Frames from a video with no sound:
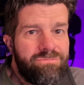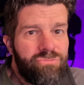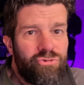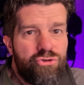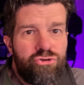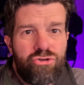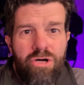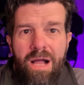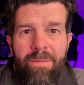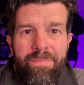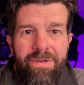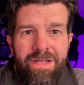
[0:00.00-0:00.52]

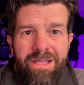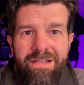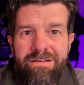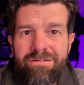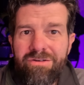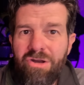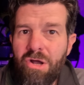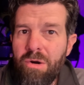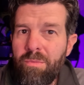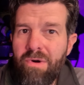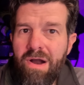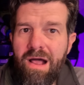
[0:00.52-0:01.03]
Drop it,
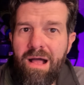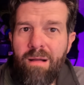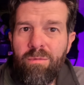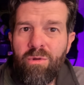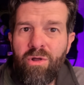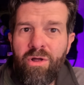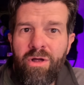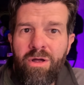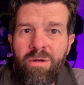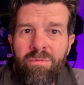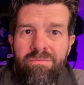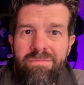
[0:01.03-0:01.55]
no
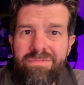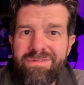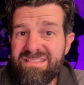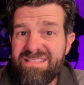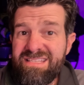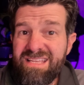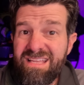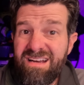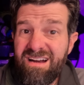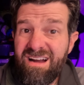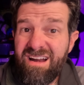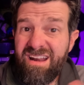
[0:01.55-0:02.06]
problem.
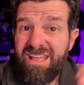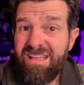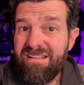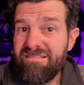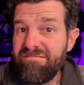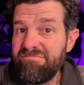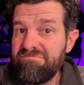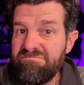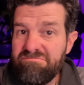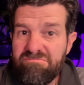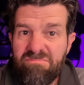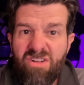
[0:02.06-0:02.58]
Sit on it,
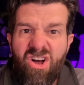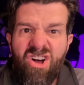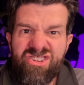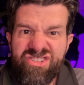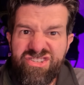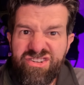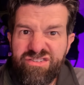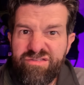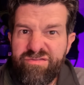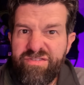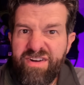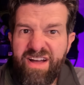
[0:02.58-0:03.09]

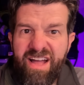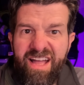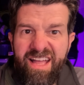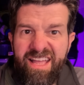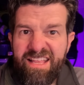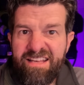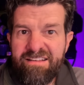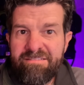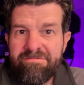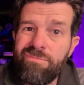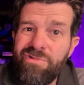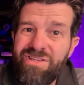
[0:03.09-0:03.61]
also
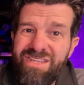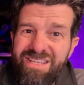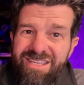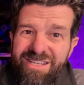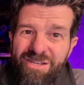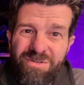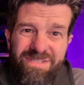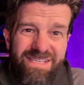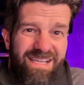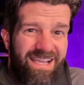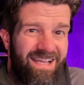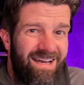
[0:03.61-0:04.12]
fine.
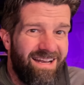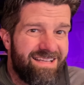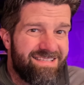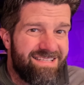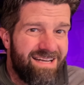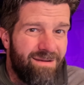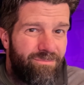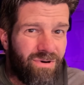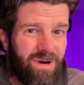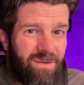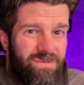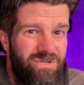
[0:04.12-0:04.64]
Using it as an
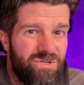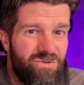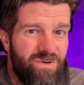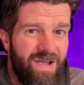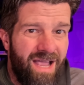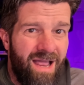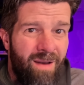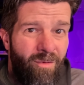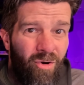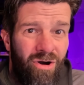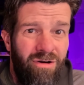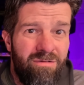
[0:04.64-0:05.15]
impromptu
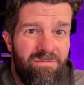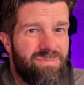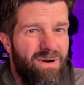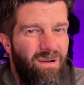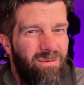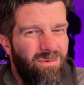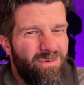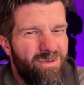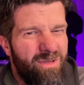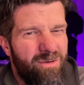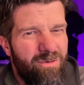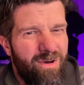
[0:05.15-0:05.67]
hammer,
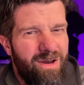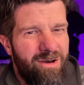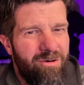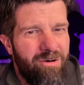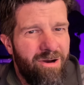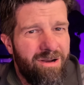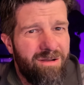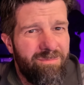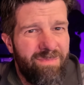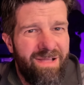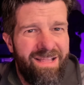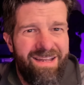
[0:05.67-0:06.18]
probably wouldn't
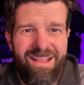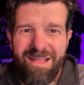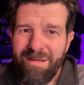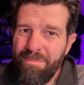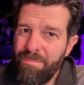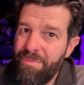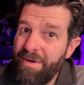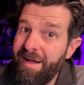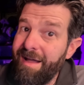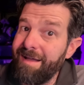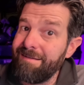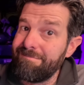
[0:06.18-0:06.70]
recommend it,
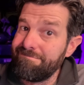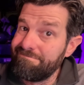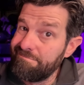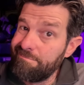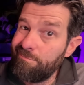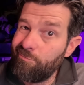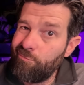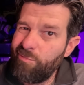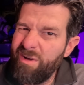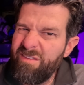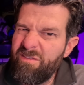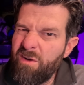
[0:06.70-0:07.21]
but
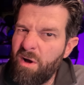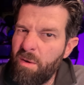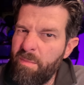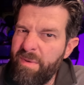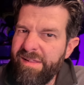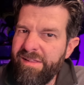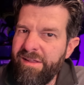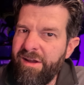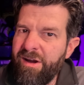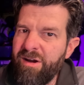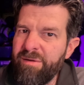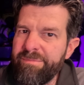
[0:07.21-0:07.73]
we've all
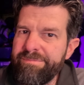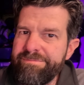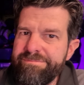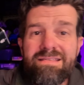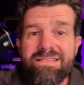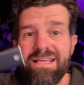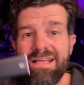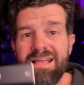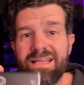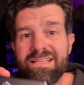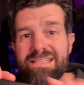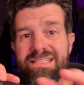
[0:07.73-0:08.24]
been there. This
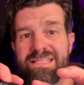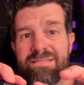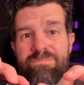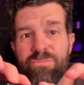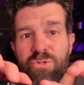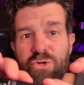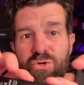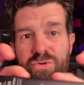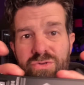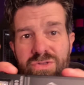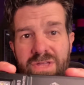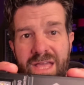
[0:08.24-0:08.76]
thing has
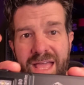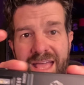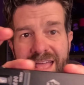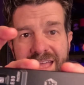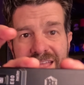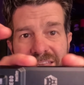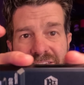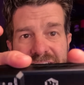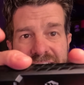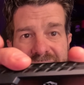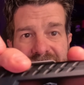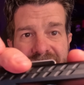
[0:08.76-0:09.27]
smooth
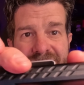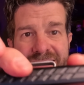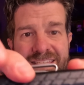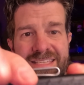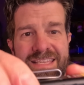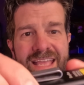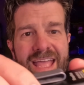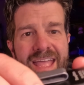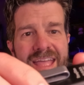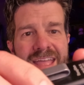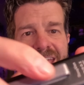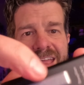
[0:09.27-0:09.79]
edges
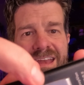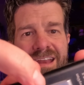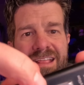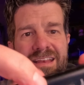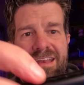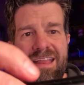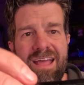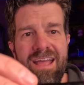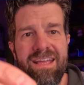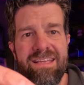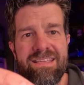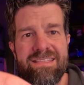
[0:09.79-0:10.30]
and a
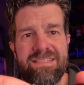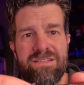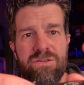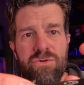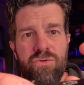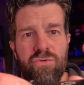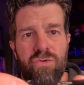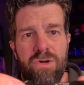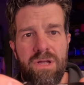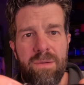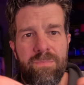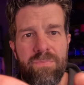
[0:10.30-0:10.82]
nice
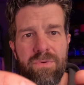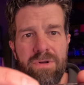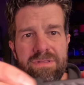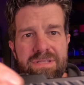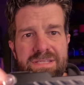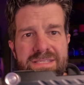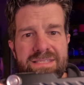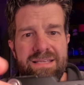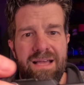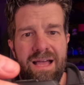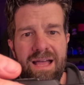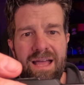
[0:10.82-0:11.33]
grip on the
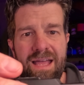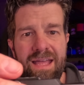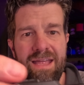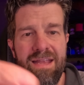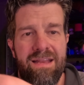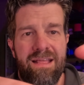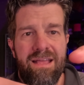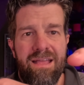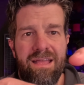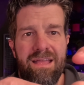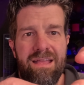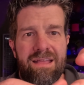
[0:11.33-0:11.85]

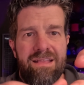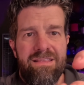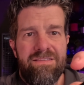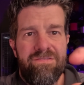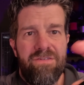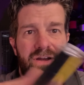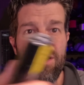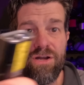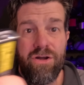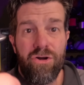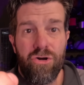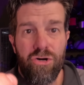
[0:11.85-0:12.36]
side. It's
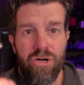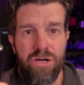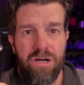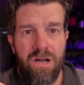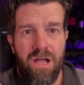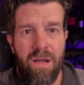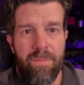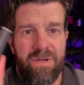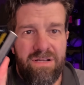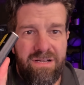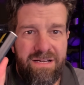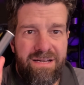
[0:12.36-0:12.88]
very
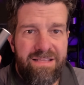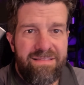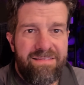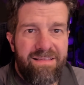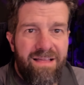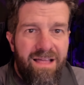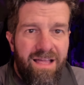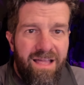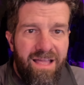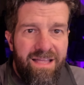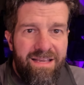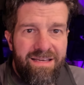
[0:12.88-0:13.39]
ergonomically
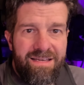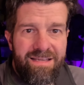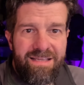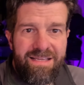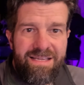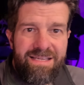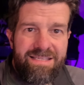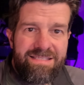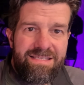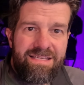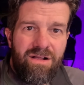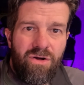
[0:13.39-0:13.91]
designed,
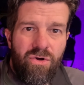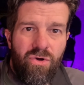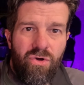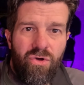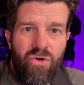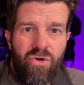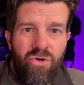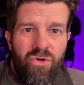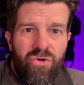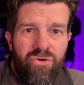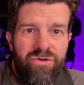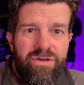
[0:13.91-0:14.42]
easy to
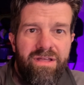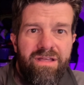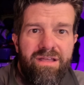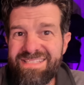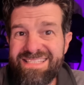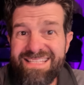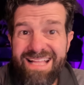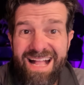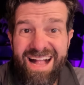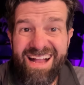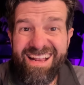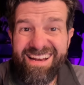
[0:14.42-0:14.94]
hold. It's
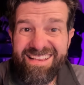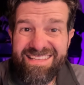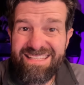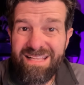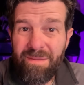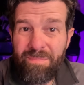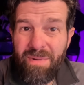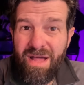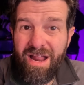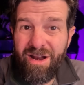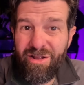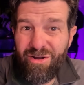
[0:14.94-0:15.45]
not gonna
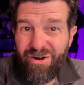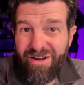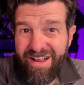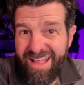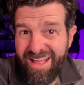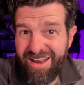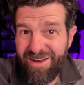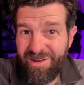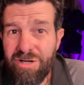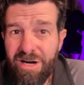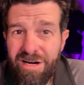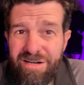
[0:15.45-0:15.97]
slip out of your
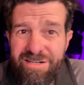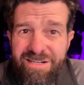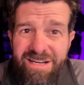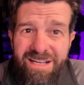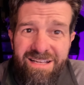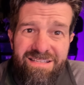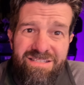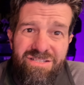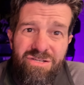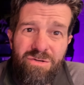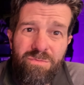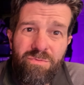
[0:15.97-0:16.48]
hand. Charging
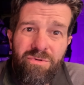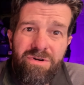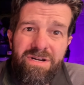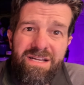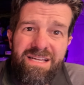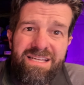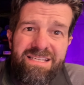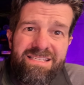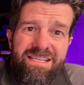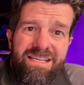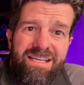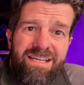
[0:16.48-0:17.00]
is super
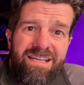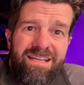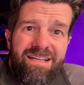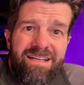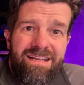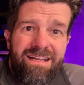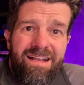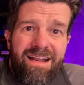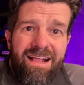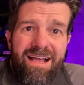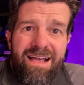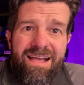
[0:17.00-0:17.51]
easy.
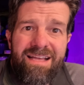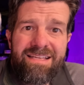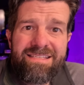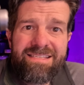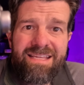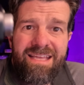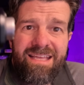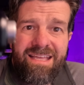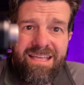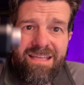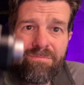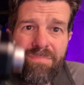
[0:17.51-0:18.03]
It has
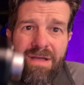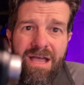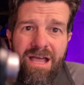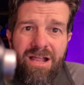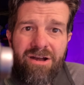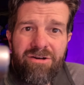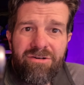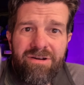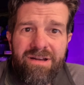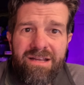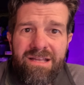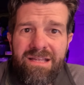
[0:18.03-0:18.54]
a
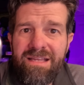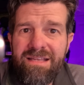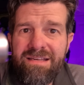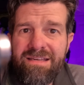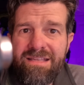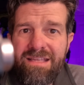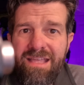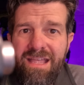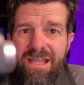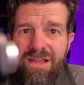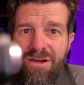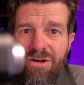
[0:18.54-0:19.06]
battery
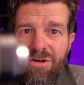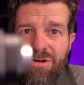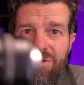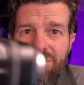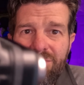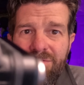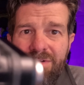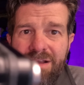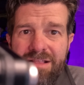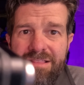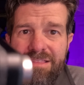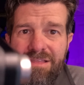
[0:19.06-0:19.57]

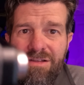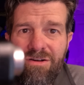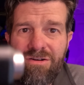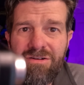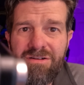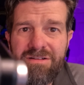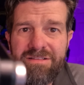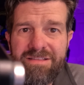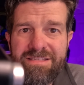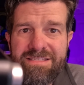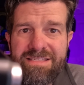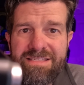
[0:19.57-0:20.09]
indicator right there on the